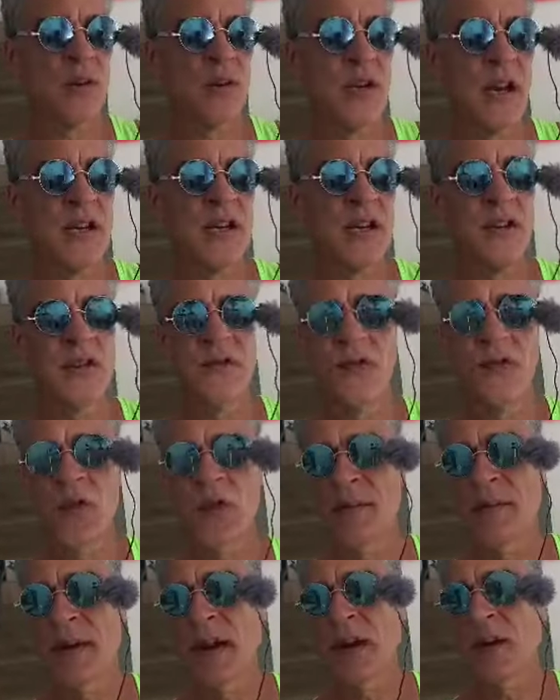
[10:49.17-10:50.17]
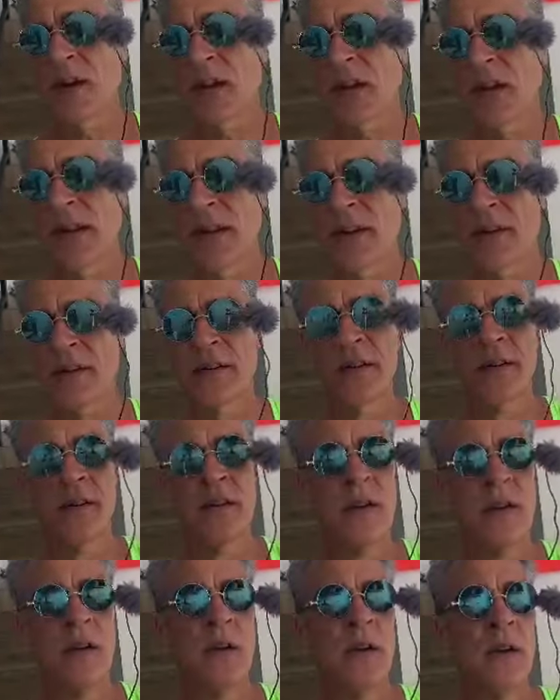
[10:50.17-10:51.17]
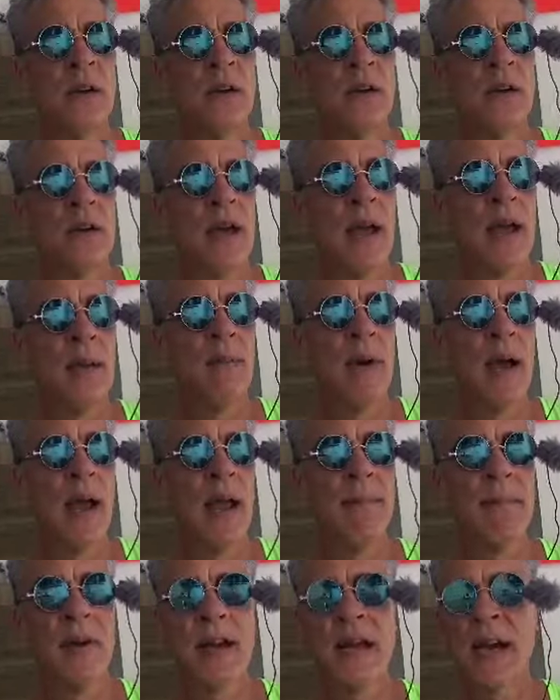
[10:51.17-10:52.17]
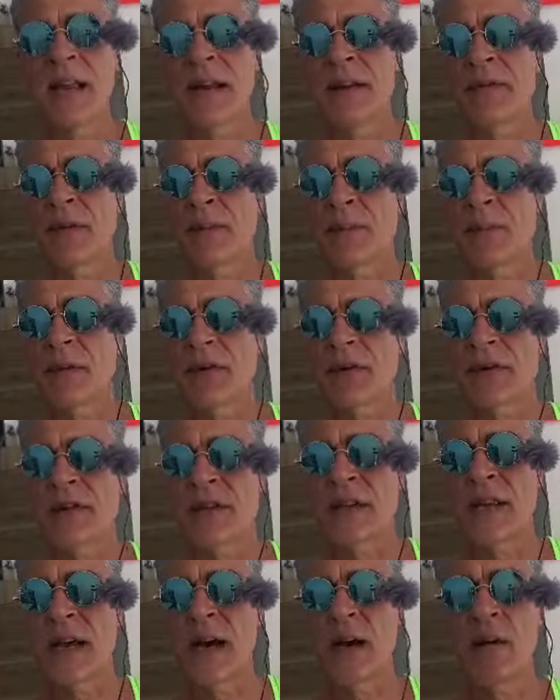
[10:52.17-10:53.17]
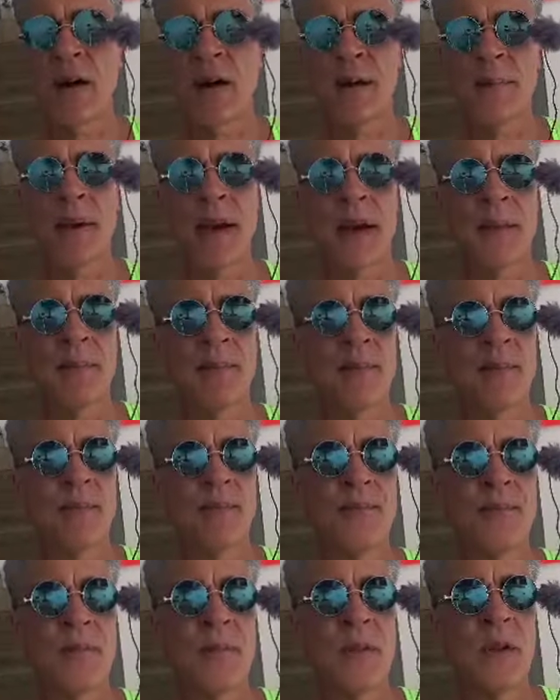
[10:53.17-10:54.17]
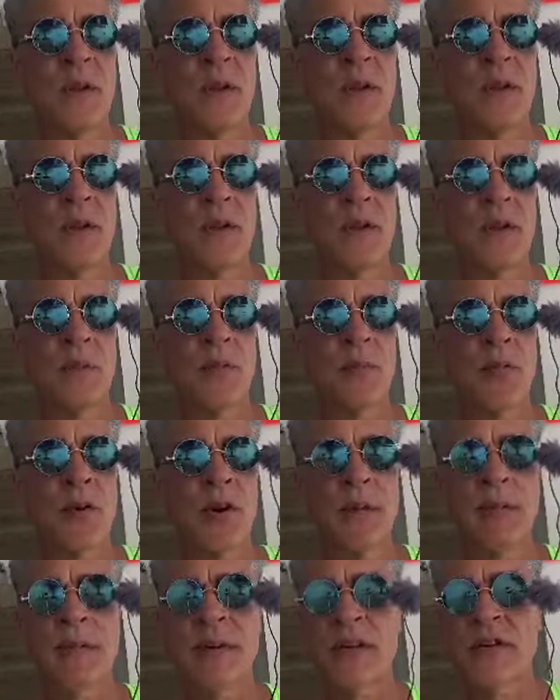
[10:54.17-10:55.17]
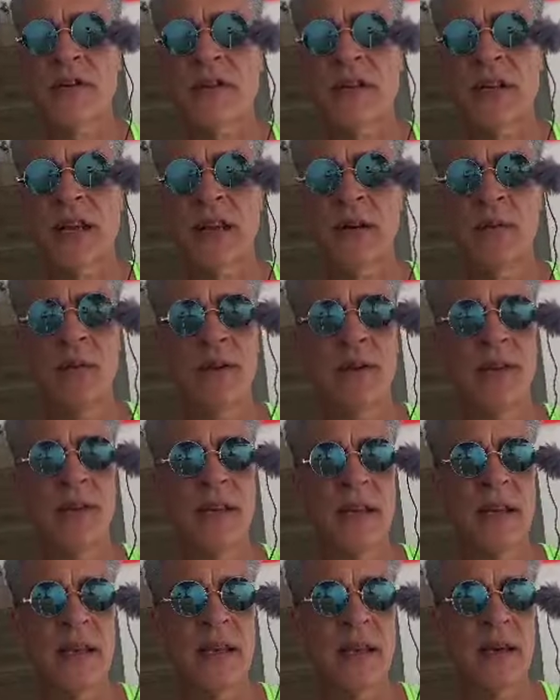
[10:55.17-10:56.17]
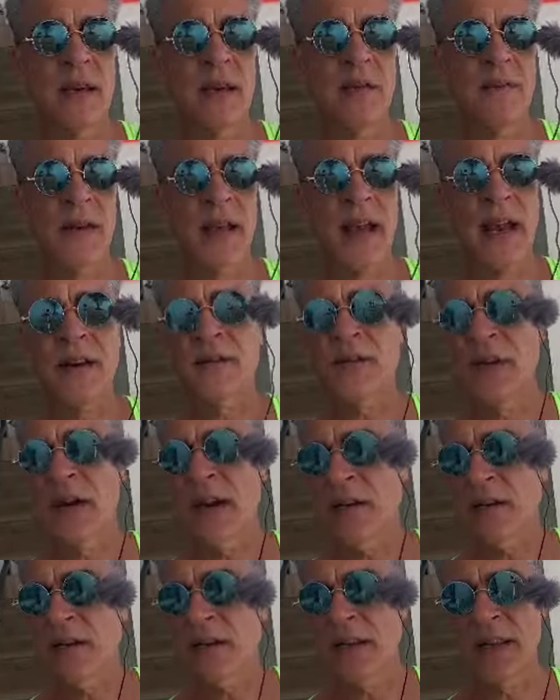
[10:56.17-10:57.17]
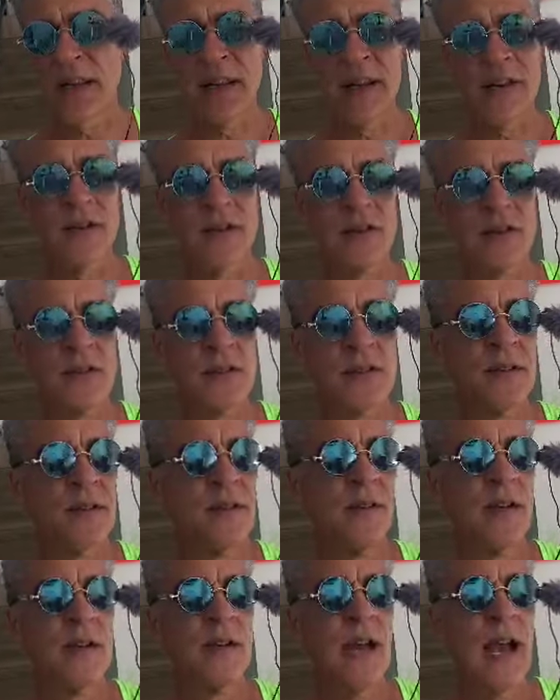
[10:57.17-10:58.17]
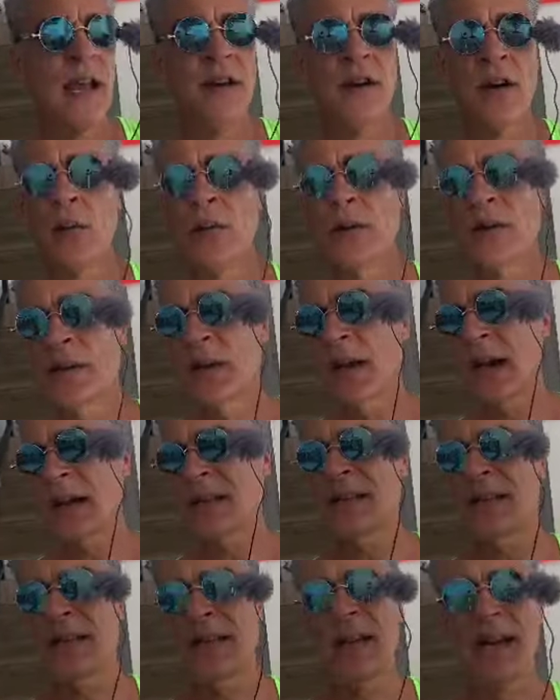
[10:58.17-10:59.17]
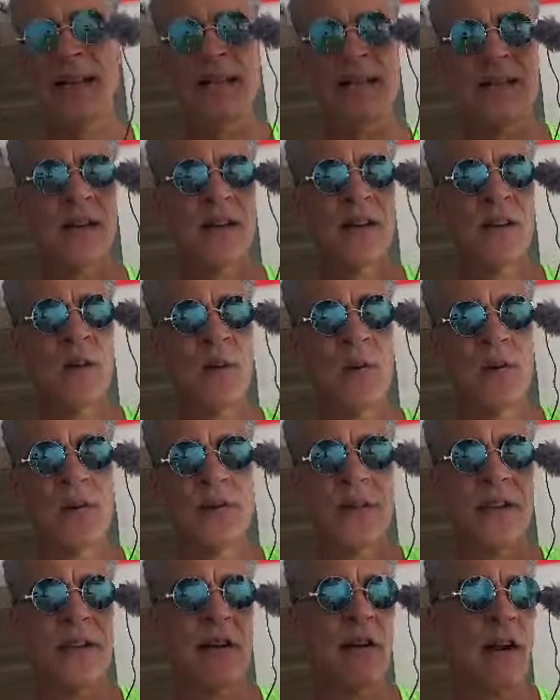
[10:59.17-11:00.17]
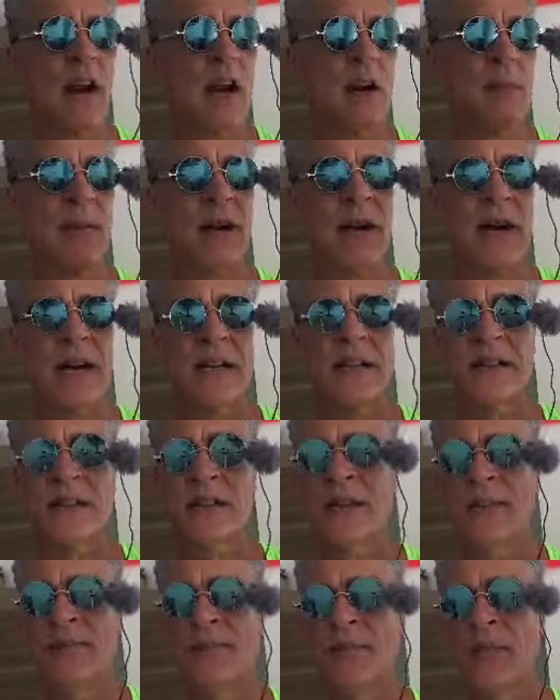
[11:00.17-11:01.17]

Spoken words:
changes for them, air cleaner. I'm a kind of a person now, I'm pretty much sticking with the factory air cleaners. I know when I see guys cutting holes in their air box,